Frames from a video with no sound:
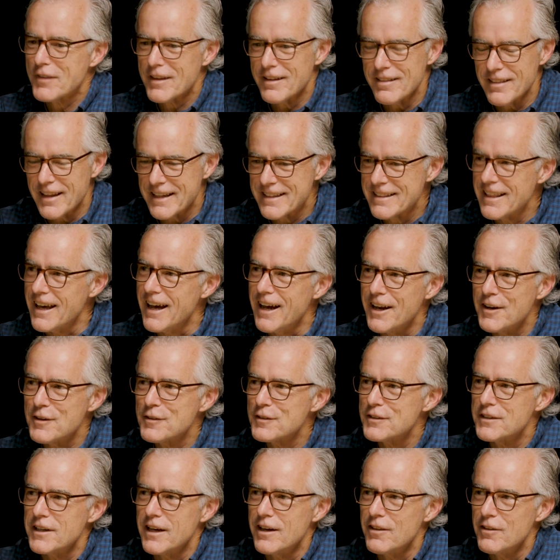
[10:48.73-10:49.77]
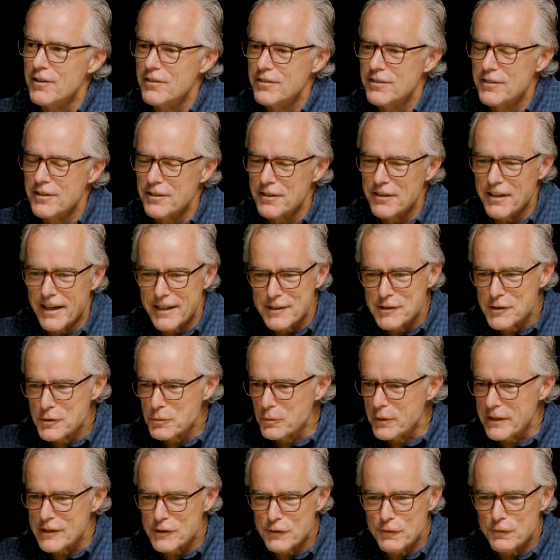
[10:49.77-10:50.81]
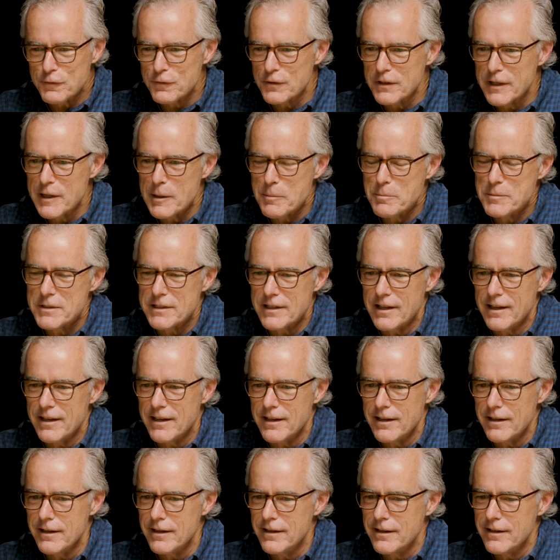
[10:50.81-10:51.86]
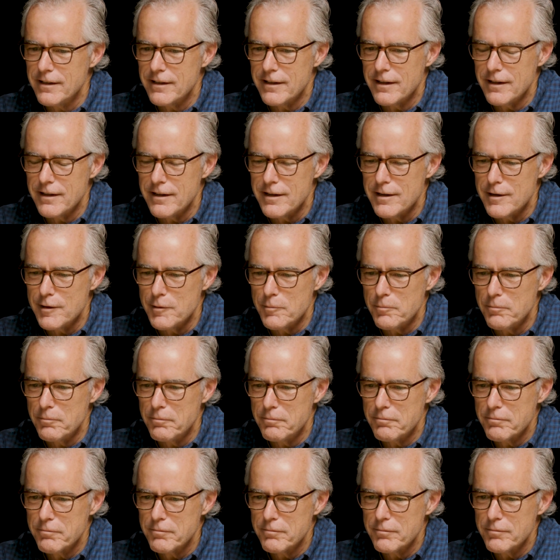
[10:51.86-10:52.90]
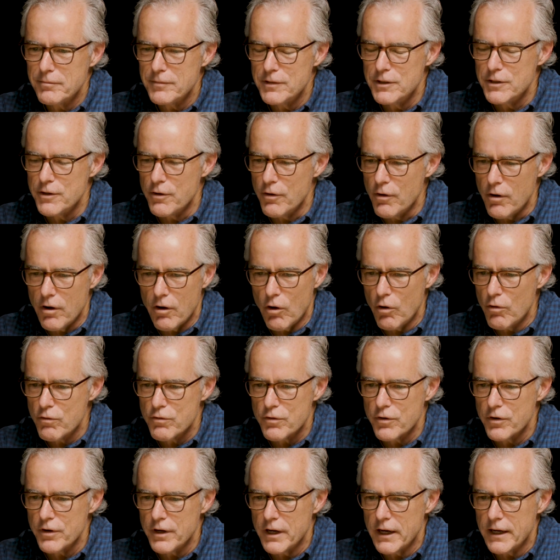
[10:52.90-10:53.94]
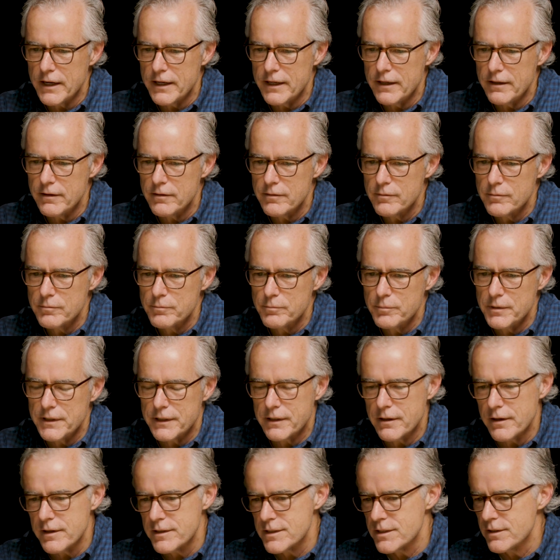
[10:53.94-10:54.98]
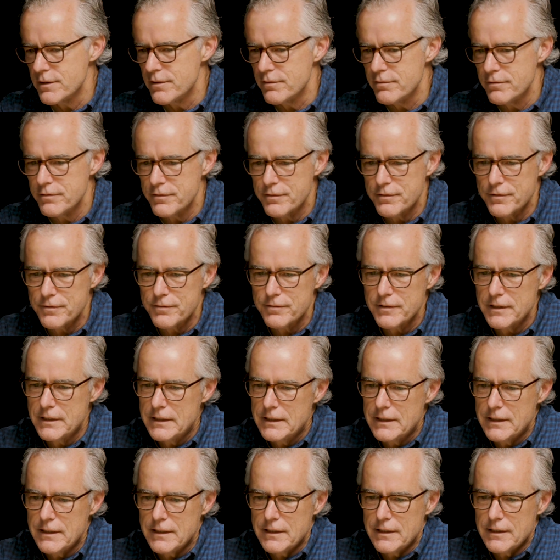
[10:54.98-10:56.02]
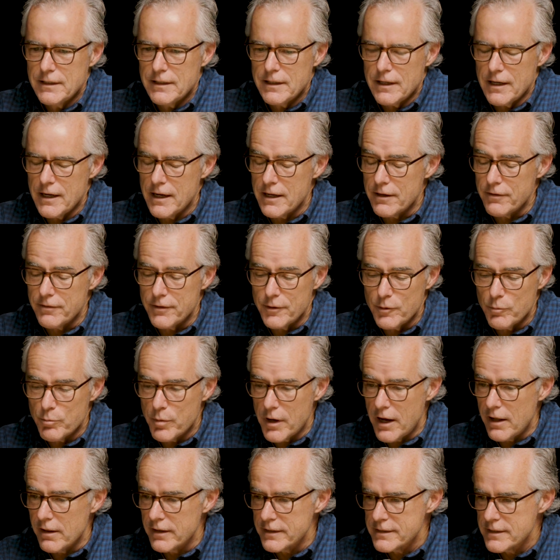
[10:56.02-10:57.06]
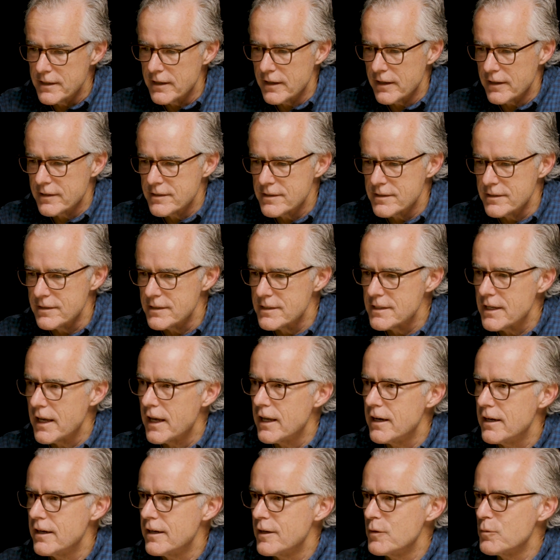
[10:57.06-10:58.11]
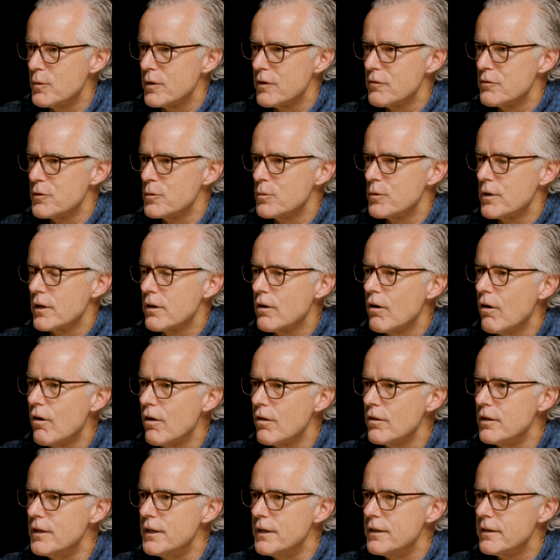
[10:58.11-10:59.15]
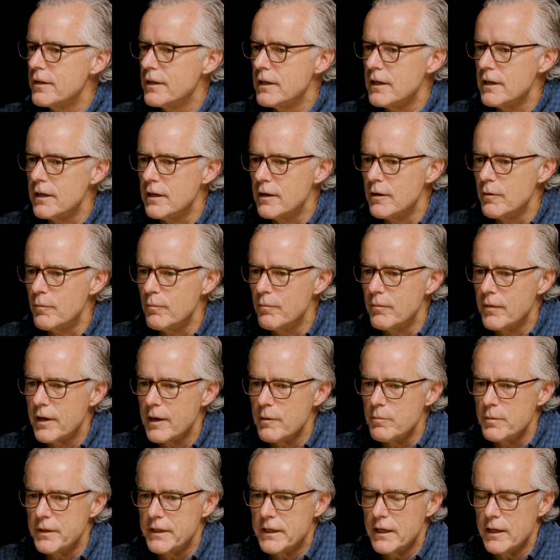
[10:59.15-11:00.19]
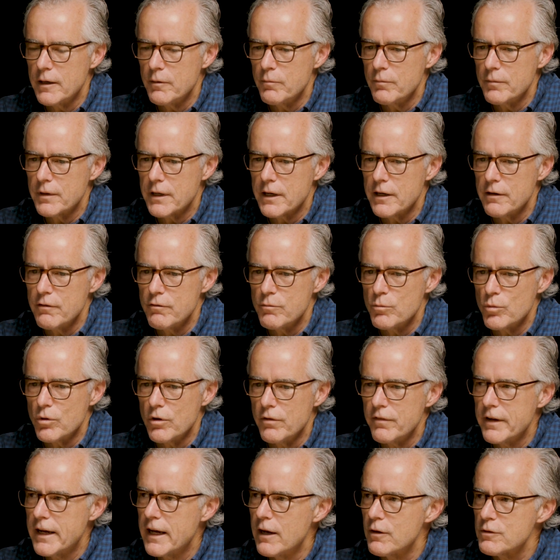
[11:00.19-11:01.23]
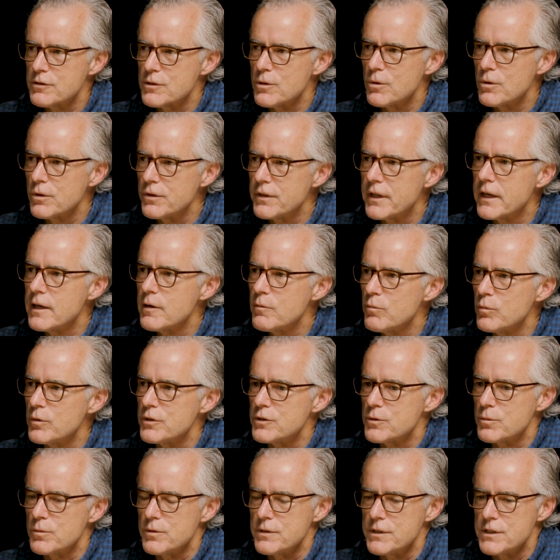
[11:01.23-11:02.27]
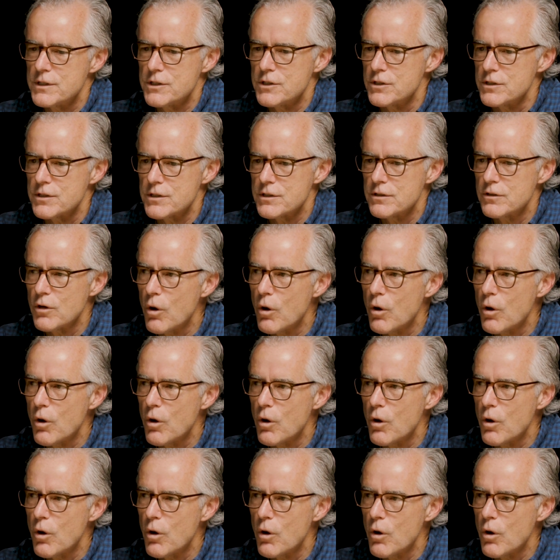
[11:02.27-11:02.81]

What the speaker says: That. Yeah. The light switch flipped and, overnight, because of, I don't know, politics, insanity, whatever you want to call it, I became kind of more of a household name, which was just